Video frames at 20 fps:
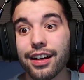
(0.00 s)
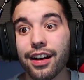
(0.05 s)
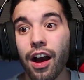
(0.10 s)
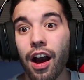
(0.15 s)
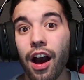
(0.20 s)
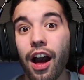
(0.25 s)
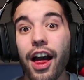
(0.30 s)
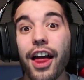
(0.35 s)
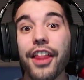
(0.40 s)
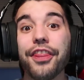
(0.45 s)

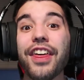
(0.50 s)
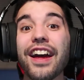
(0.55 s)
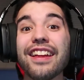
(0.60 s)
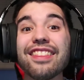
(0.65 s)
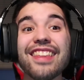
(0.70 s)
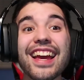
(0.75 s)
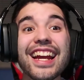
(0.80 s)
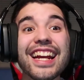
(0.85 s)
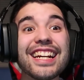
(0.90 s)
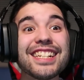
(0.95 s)
Look.
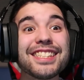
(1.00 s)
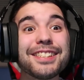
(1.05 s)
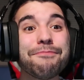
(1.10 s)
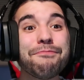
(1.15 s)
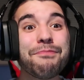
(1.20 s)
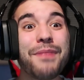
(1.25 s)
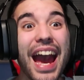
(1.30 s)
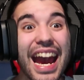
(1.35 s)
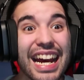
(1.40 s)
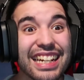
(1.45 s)
That thing is
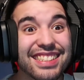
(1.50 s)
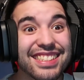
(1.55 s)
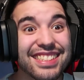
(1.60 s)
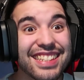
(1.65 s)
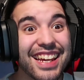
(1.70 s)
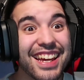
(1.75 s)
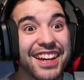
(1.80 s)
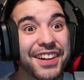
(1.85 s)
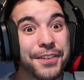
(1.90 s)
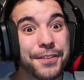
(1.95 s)

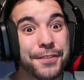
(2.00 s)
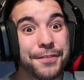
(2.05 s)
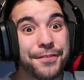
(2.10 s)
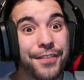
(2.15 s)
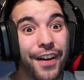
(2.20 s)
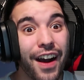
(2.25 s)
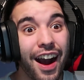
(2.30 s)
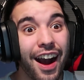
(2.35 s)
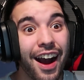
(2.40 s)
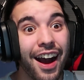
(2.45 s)

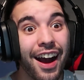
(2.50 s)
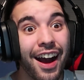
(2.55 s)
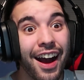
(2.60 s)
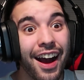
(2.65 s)
massive! Oh,